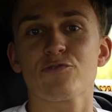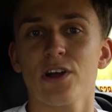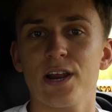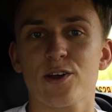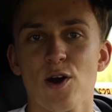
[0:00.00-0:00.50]

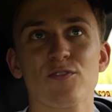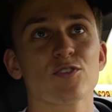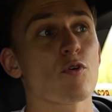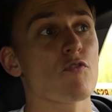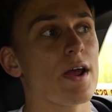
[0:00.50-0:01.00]
really
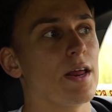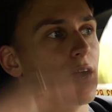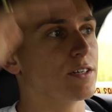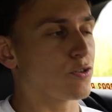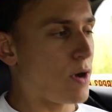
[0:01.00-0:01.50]
comfortable right
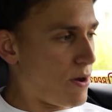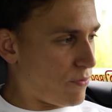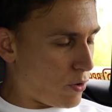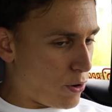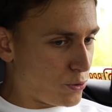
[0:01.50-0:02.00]
here. So I
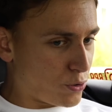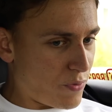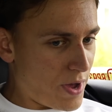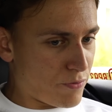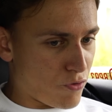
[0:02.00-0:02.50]
have loads of
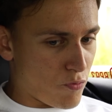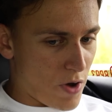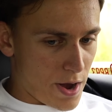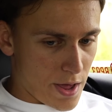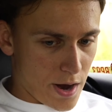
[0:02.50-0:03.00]
headroom
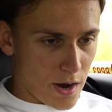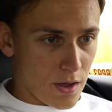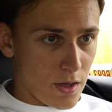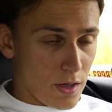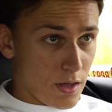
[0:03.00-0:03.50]
right here.
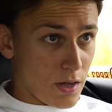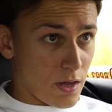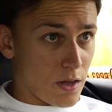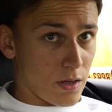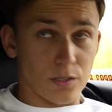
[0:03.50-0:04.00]

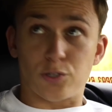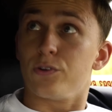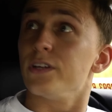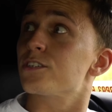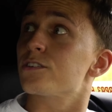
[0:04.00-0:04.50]
So
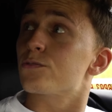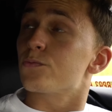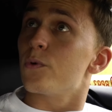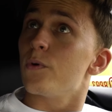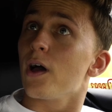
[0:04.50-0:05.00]
this is
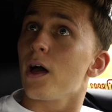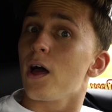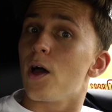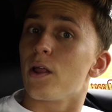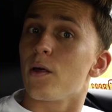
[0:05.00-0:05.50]

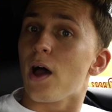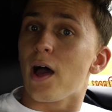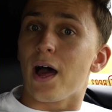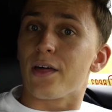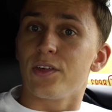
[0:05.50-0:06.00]

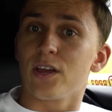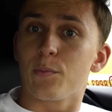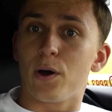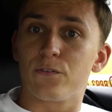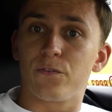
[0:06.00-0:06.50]
I think
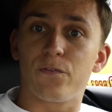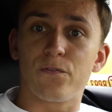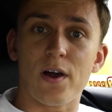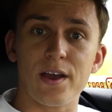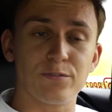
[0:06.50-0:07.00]
about
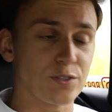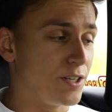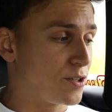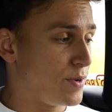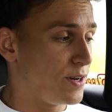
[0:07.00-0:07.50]
5
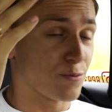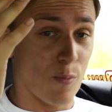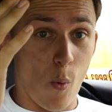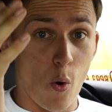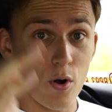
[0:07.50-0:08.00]
centimeters
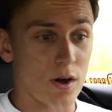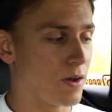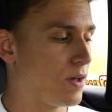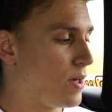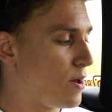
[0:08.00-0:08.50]
more
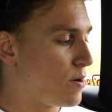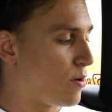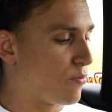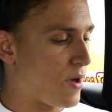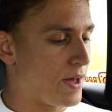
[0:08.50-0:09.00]

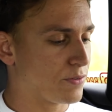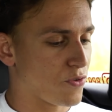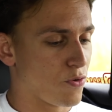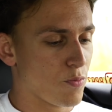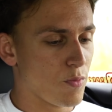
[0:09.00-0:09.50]
of
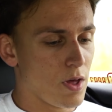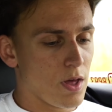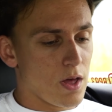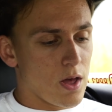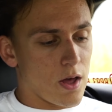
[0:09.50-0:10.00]
headroom.
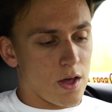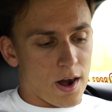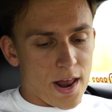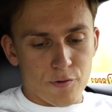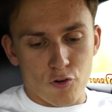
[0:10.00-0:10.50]

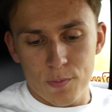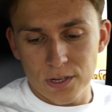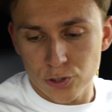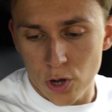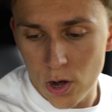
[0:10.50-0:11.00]
Legroom
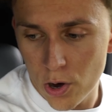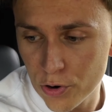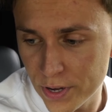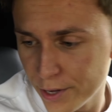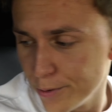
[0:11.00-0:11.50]
is
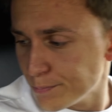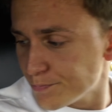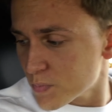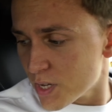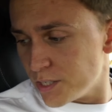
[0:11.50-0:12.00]
okay,
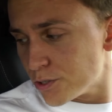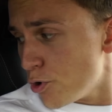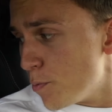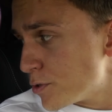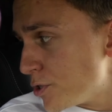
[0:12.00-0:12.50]
it's
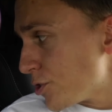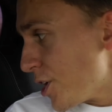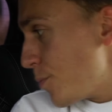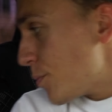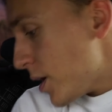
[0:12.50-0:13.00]
almost the
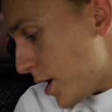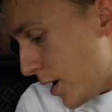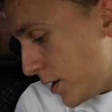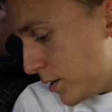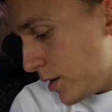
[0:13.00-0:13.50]
same.
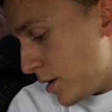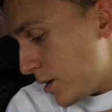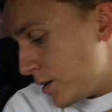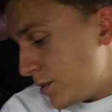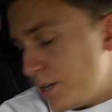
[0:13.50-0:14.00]
And
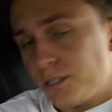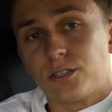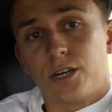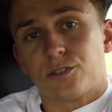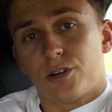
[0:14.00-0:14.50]
this
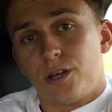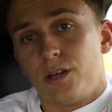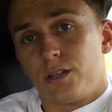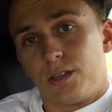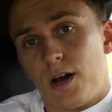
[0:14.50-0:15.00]
is
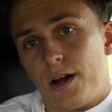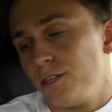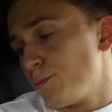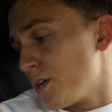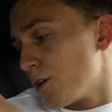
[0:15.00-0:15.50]
actually
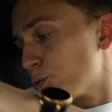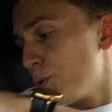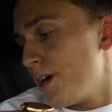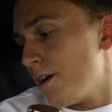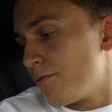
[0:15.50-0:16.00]
nice because
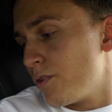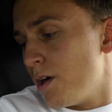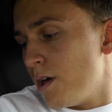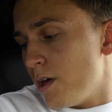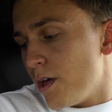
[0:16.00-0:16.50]
we have
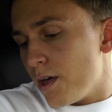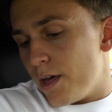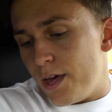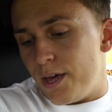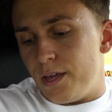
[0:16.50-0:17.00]

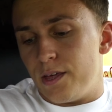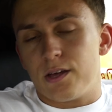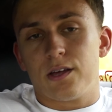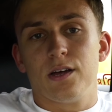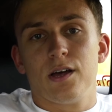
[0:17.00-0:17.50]
a
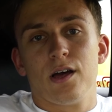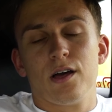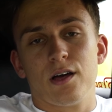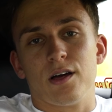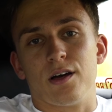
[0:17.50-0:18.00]

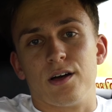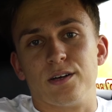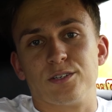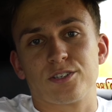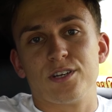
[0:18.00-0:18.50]

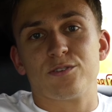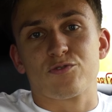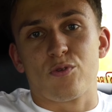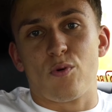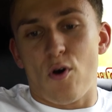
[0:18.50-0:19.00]

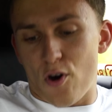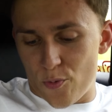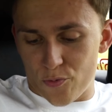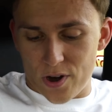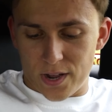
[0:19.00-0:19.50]
central
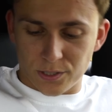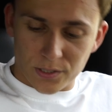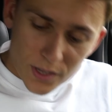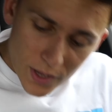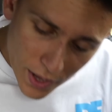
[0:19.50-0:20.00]

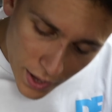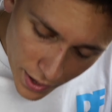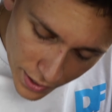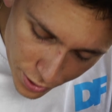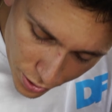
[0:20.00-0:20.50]
armrest, and you